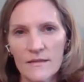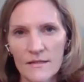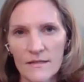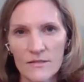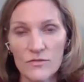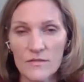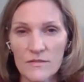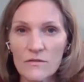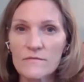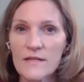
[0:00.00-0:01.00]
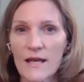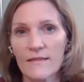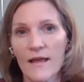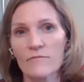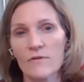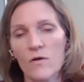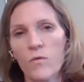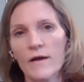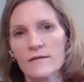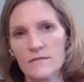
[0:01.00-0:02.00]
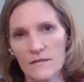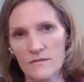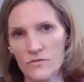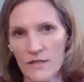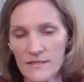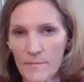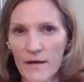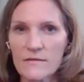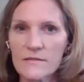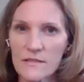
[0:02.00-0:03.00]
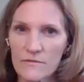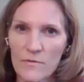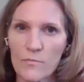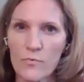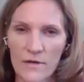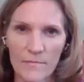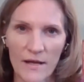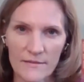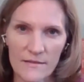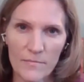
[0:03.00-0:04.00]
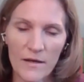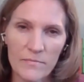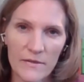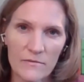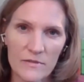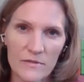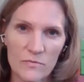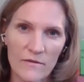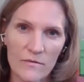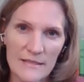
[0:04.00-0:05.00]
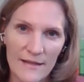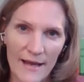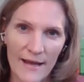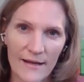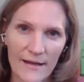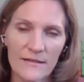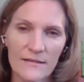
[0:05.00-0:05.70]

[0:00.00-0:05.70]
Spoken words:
issue deserves, and that requires also transparency and reporting back to the public, which we have always lacked.